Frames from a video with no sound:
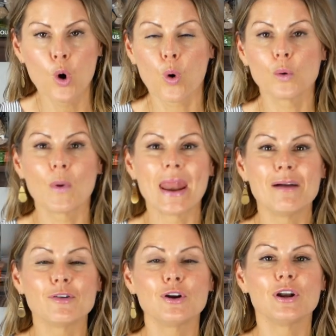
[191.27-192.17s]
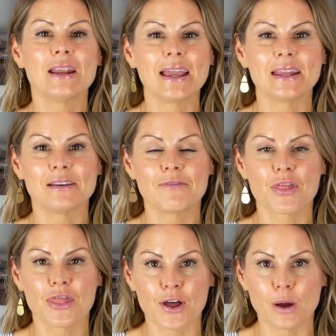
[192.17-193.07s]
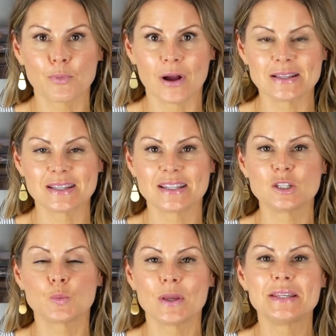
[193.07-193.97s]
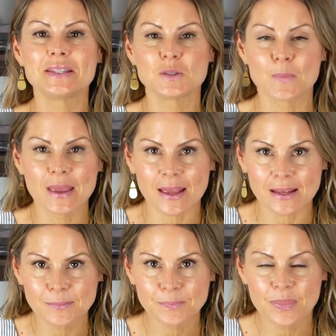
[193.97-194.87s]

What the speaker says: or whatever negative thought processes we spin,